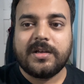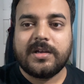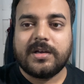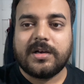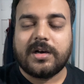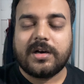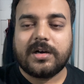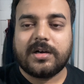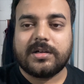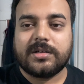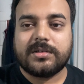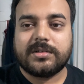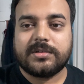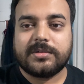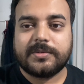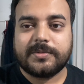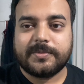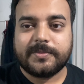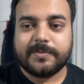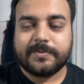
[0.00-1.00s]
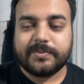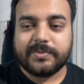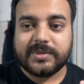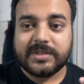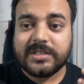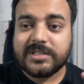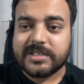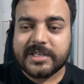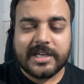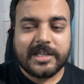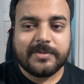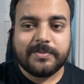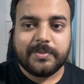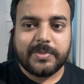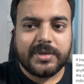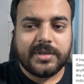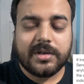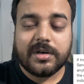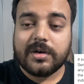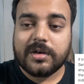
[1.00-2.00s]
Uh, this can
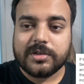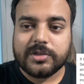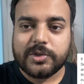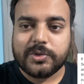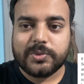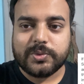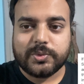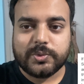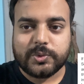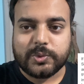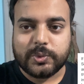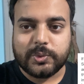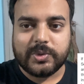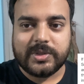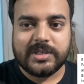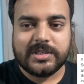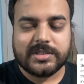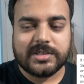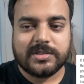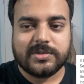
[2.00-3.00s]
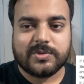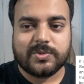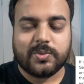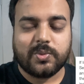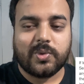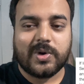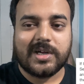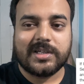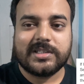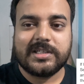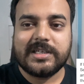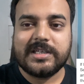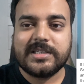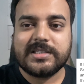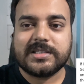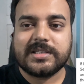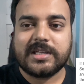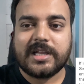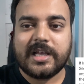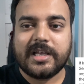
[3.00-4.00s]
be due to two reasons. One
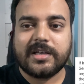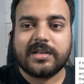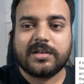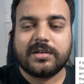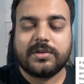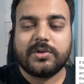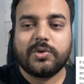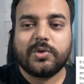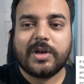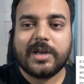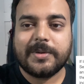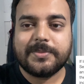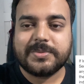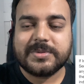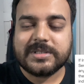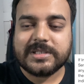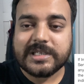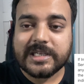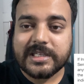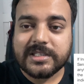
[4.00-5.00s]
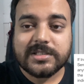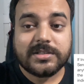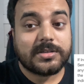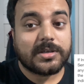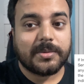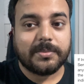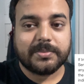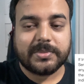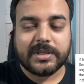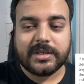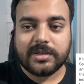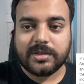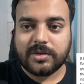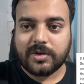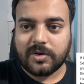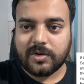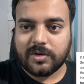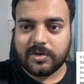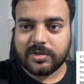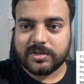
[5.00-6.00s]
is like you have sent something
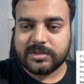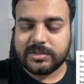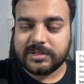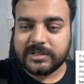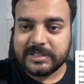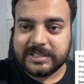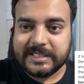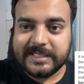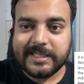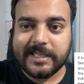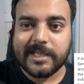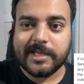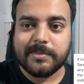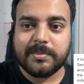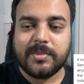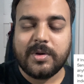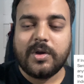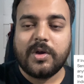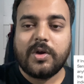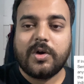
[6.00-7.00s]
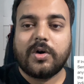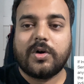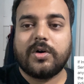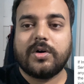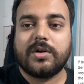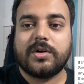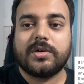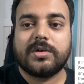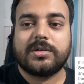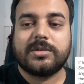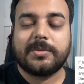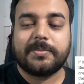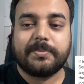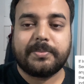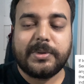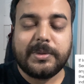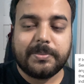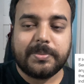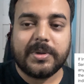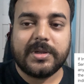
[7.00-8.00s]
on DM, or the
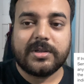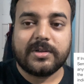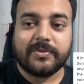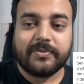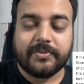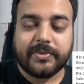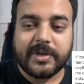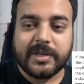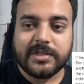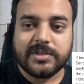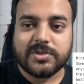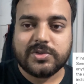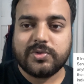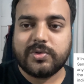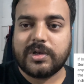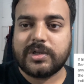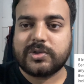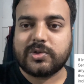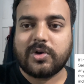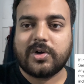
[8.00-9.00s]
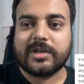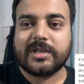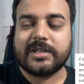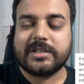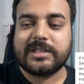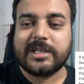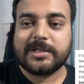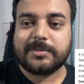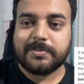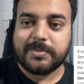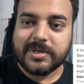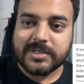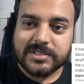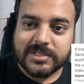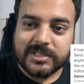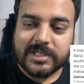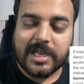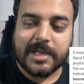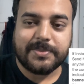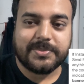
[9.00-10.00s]
people, the friends you are talking, that
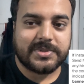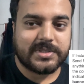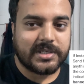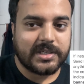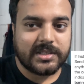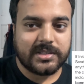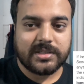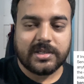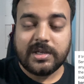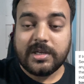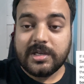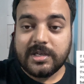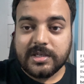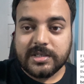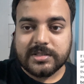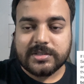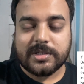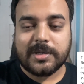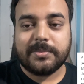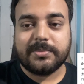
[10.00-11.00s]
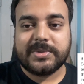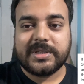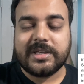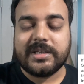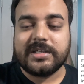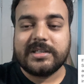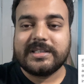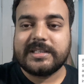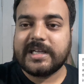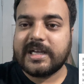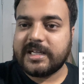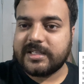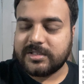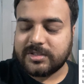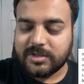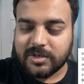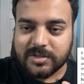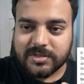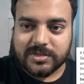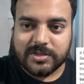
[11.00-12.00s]
person have sent something that
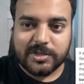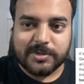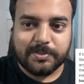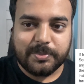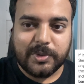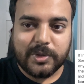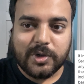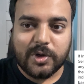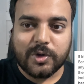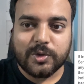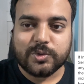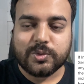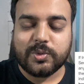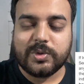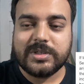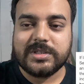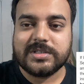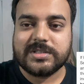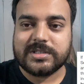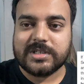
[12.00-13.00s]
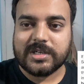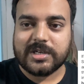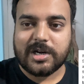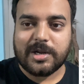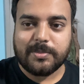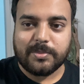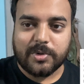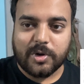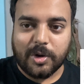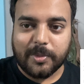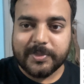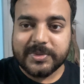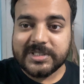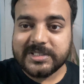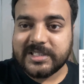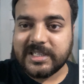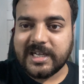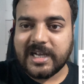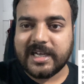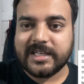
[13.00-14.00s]
does not belong to Instagram
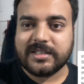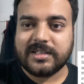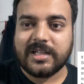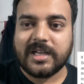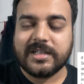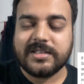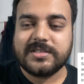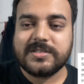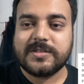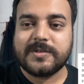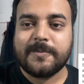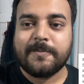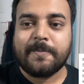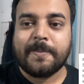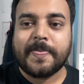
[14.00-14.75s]
community guidelines,